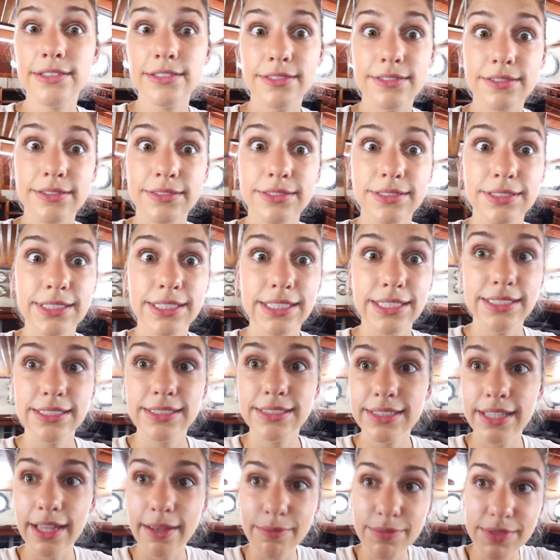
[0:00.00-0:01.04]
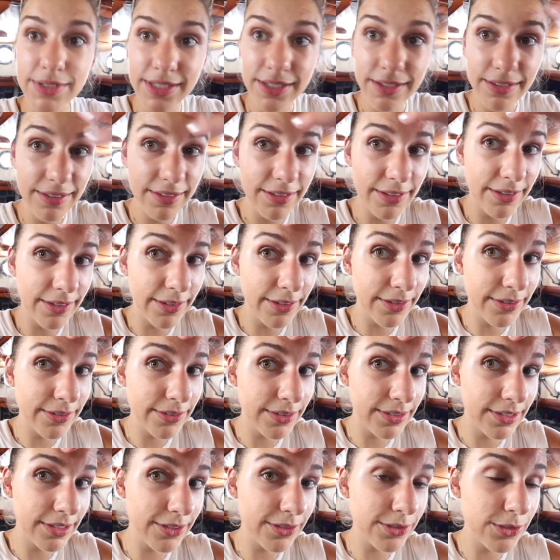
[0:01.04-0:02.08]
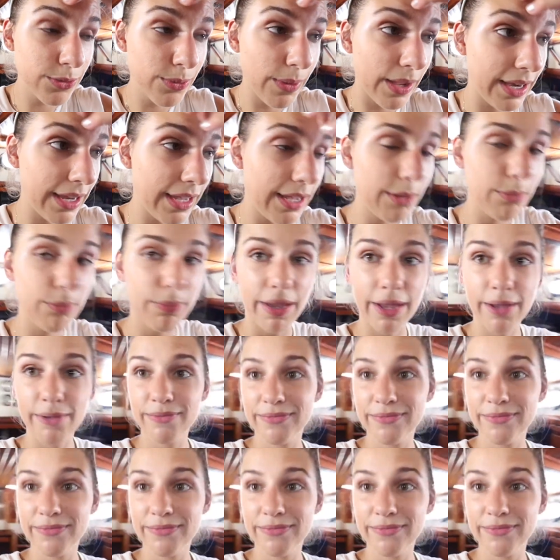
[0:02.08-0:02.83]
88 degrees. I'm still a little, a little sweaty, but...